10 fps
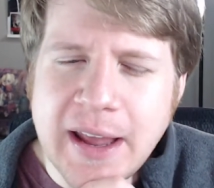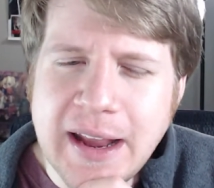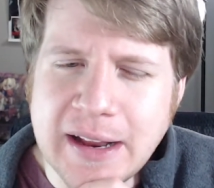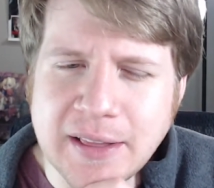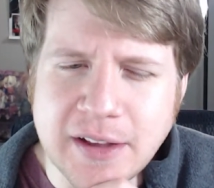
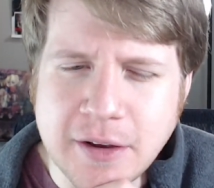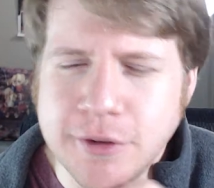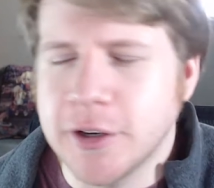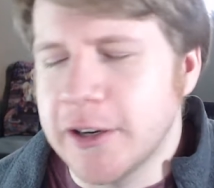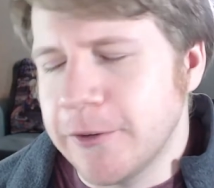in the
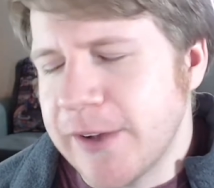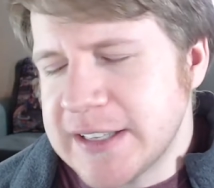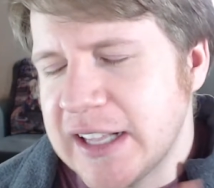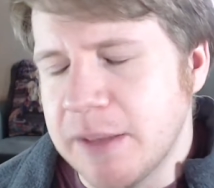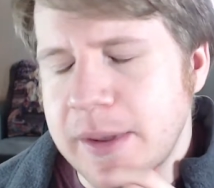user interface
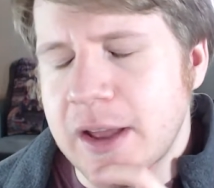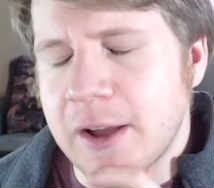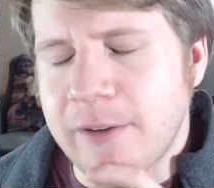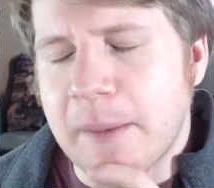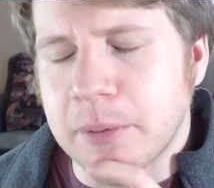element
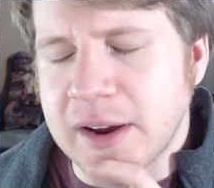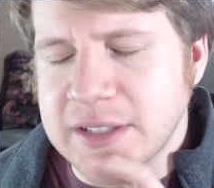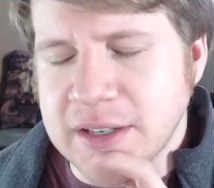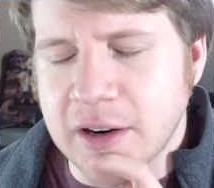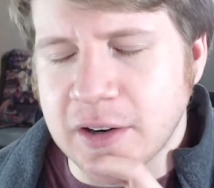of
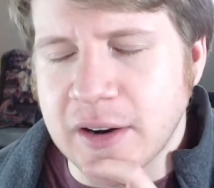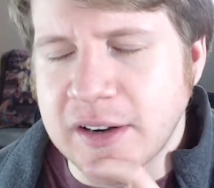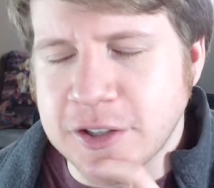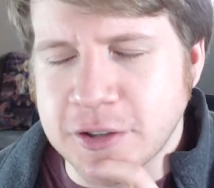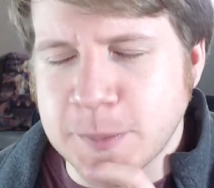Operation or
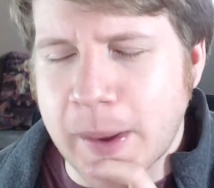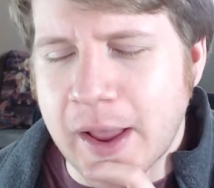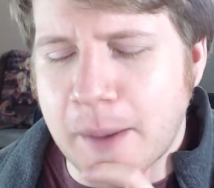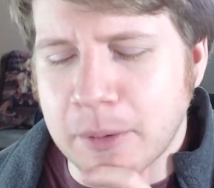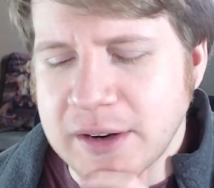Industrial Spy
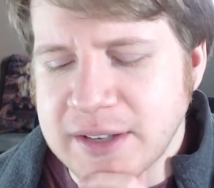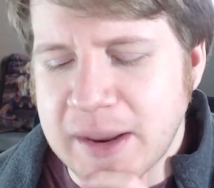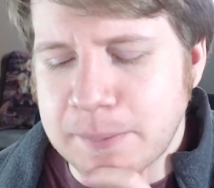Operation